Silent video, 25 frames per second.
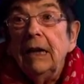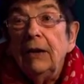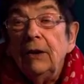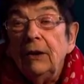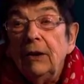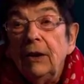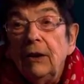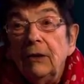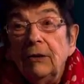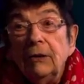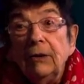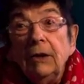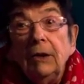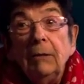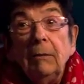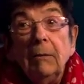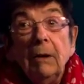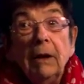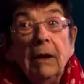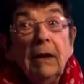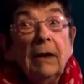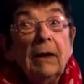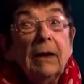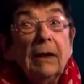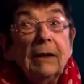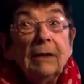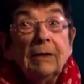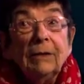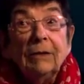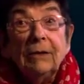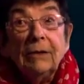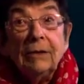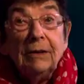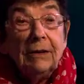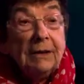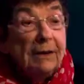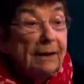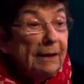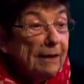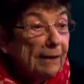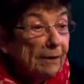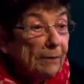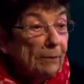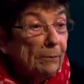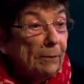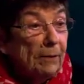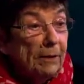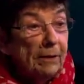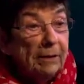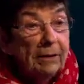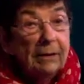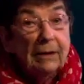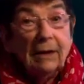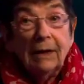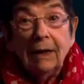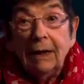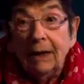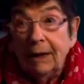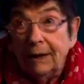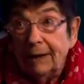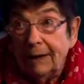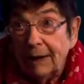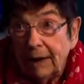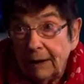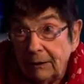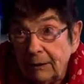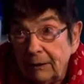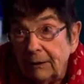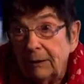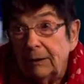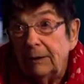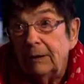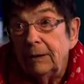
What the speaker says: The only way I could deal with that,